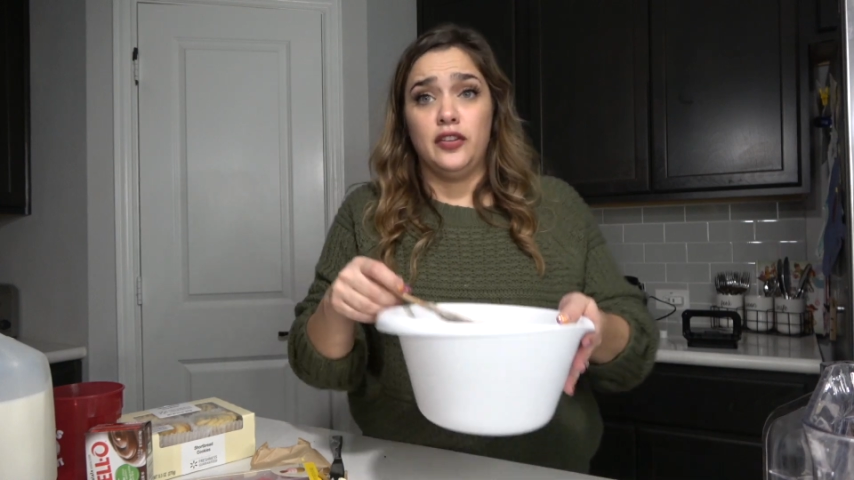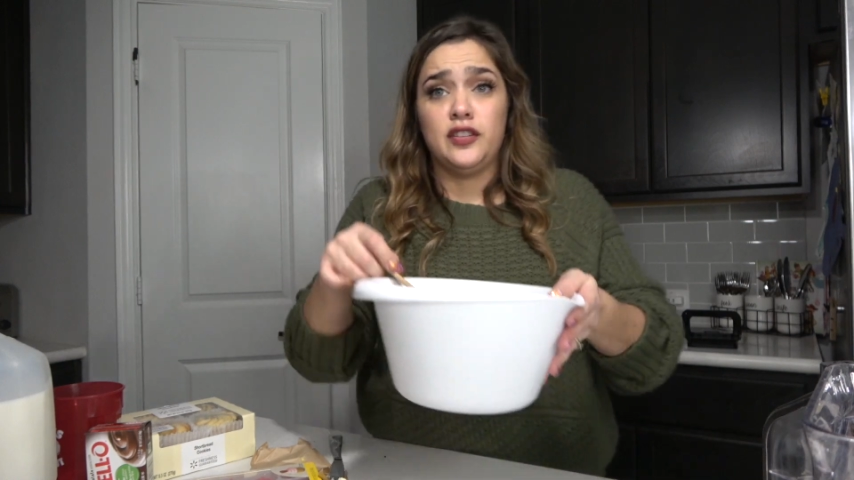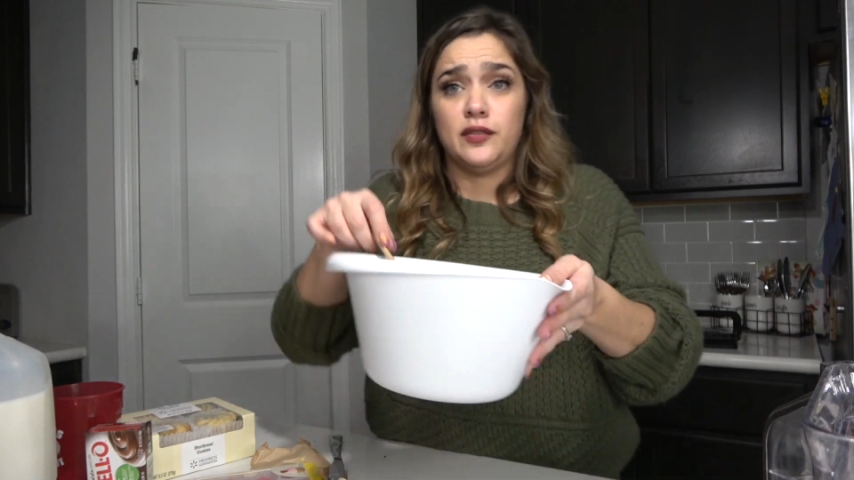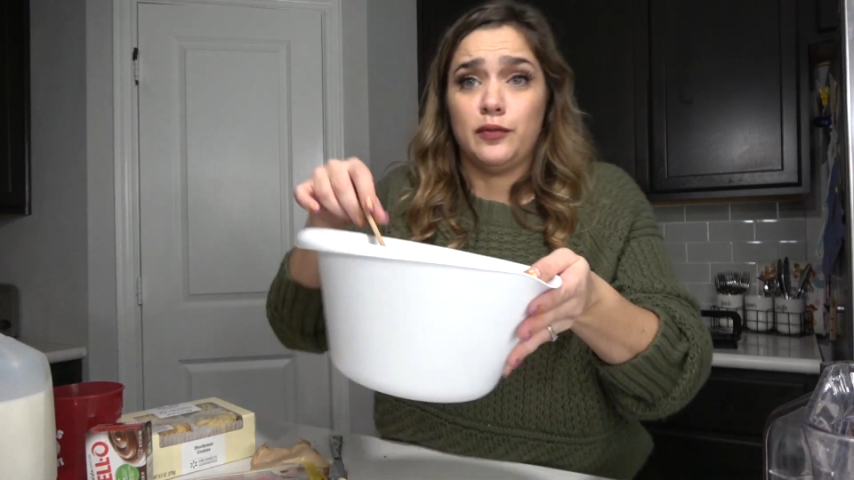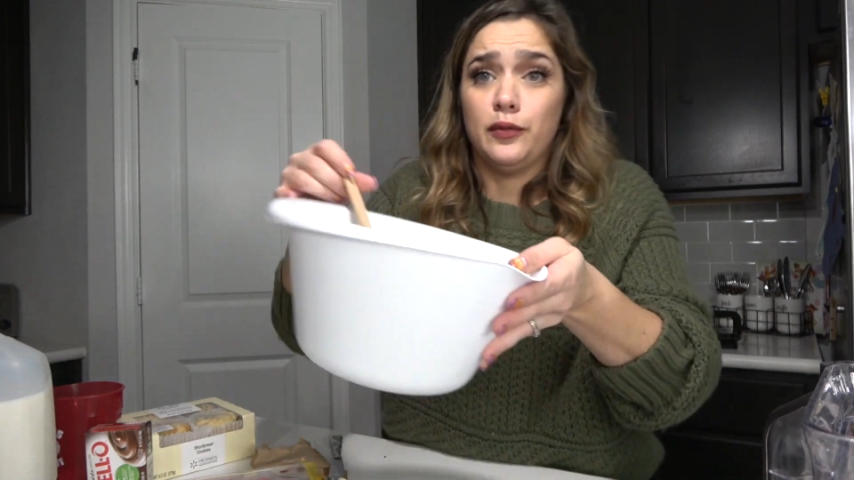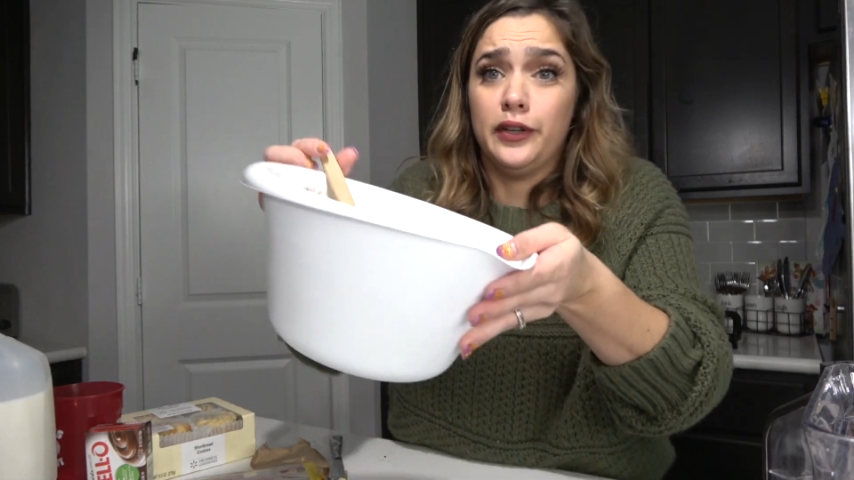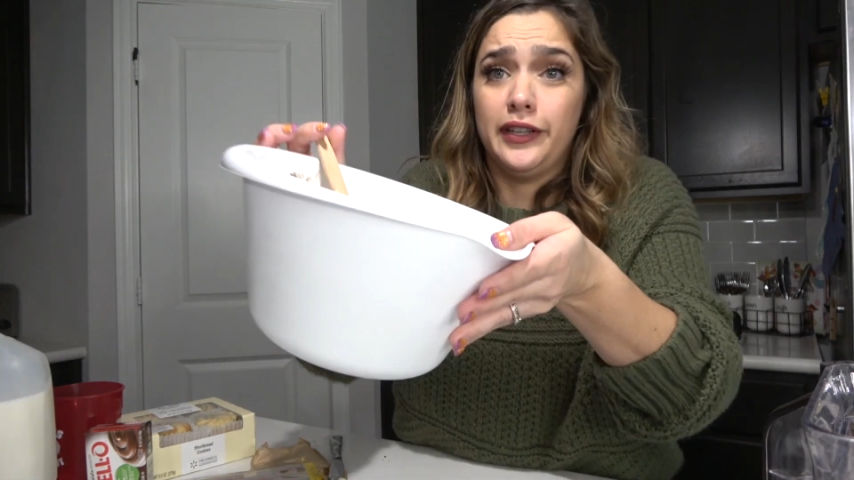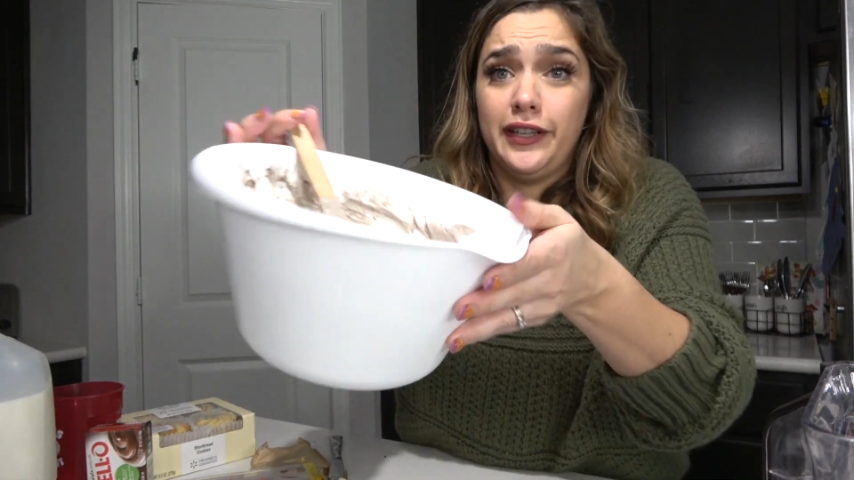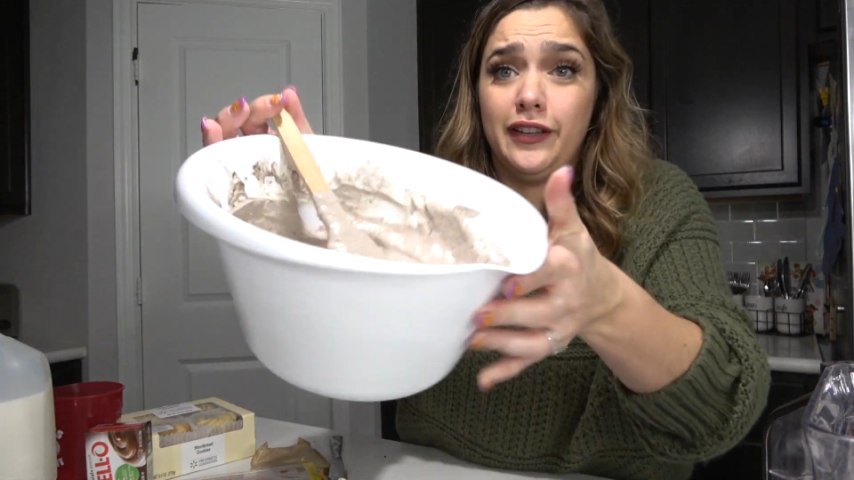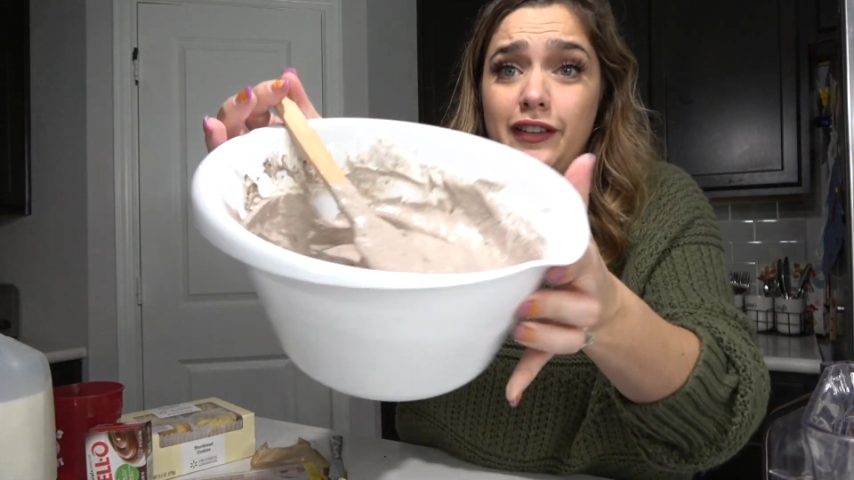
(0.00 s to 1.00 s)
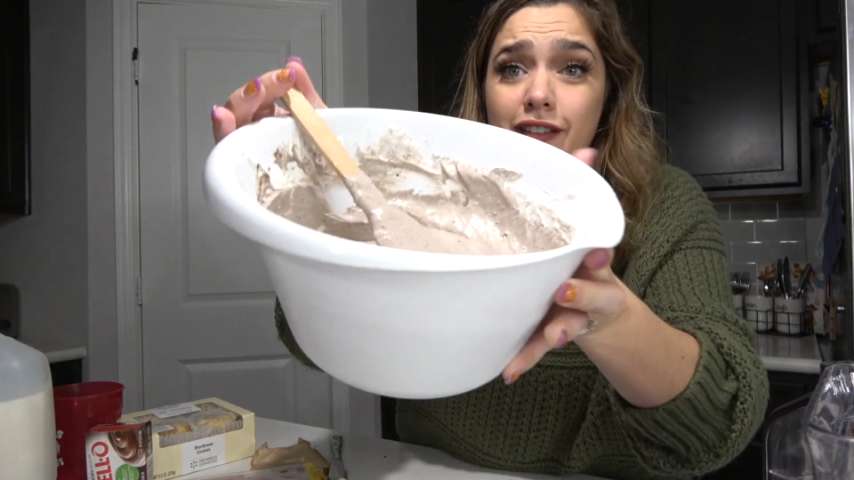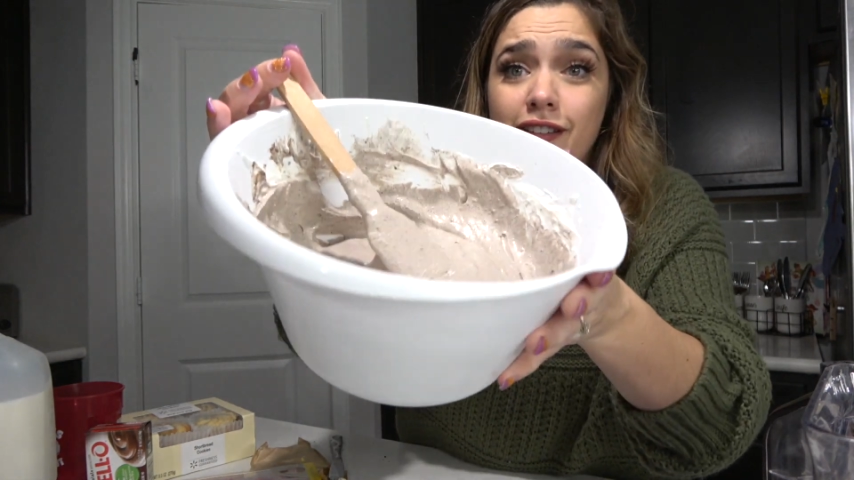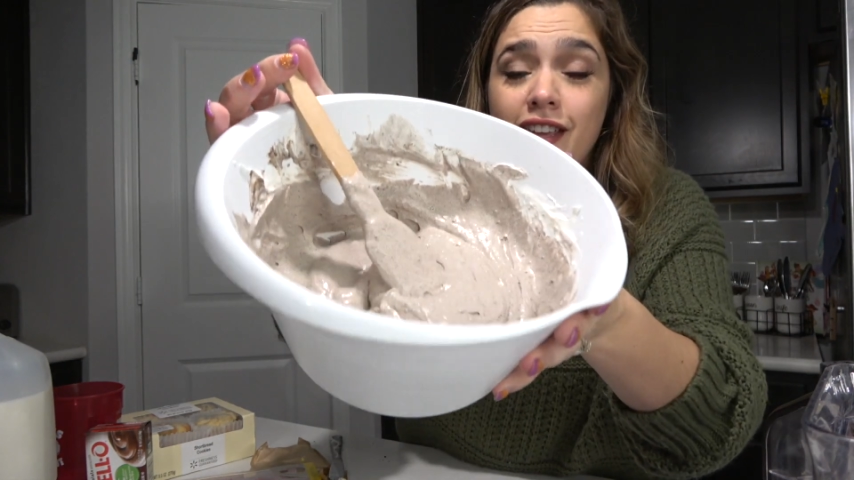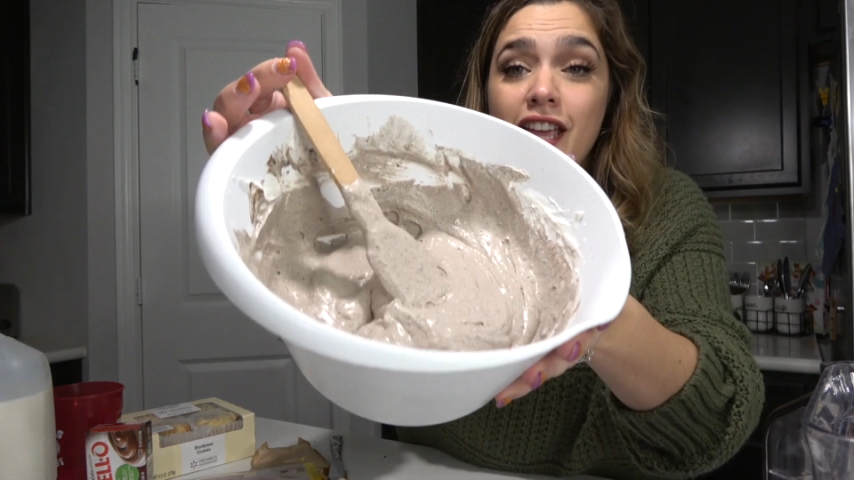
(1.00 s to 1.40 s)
looks really good.